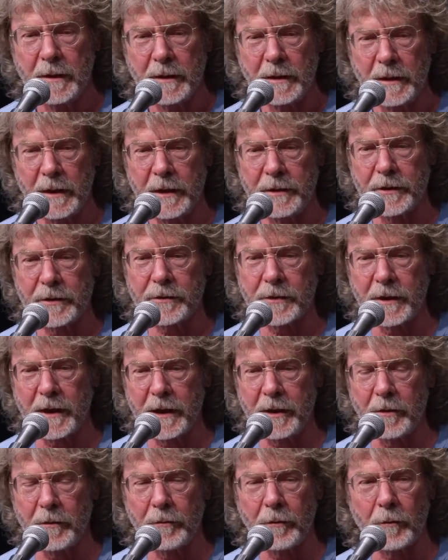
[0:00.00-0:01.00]

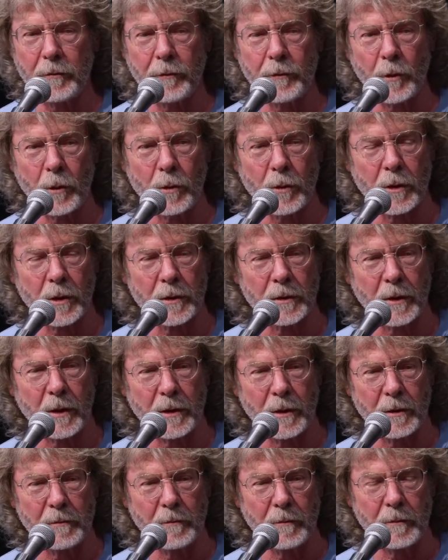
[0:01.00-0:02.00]
legislative floor
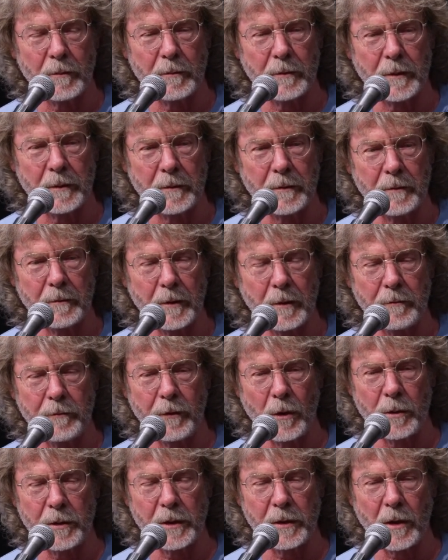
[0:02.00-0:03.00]

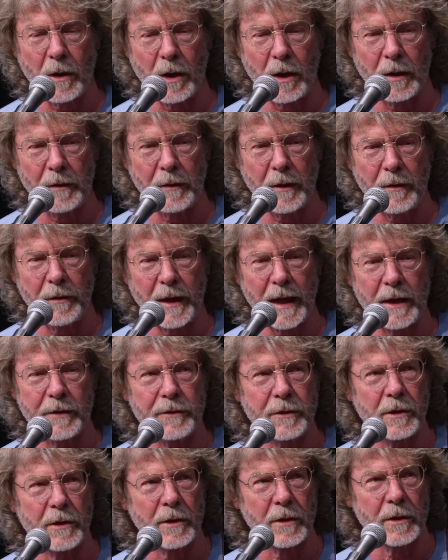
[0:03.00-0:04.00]
voted on that
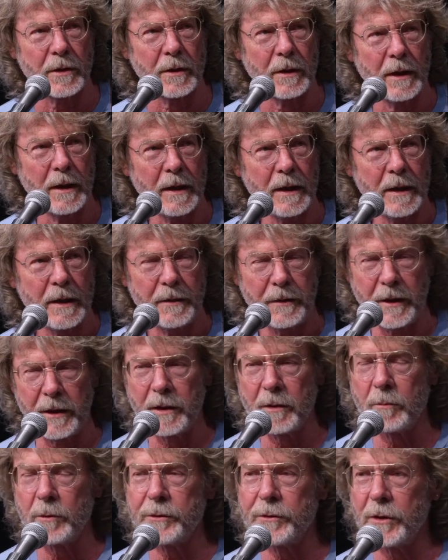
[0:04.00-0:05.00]
year, that
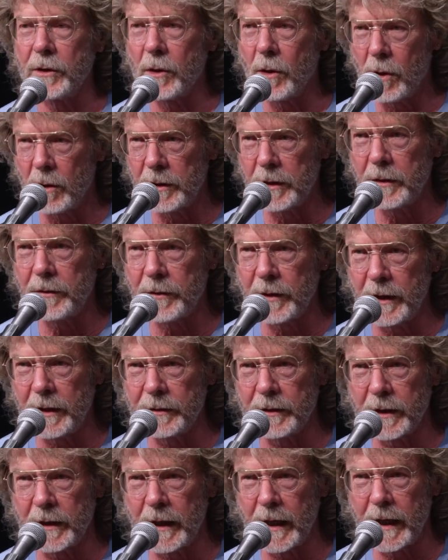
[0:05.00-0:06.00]
it was the only
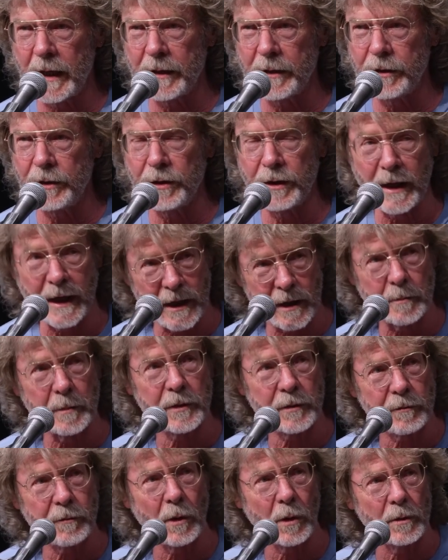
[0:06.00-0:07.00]
thing that had a
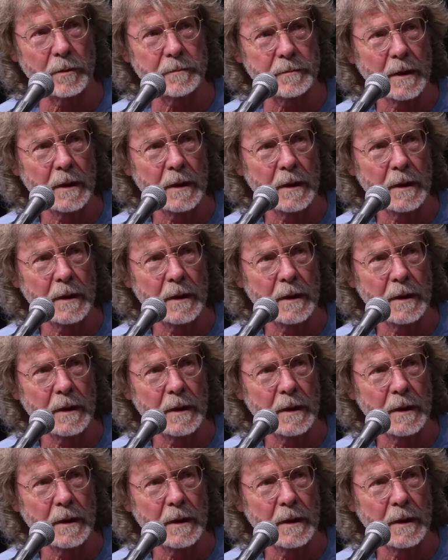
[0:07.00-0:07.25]
unanimous vote.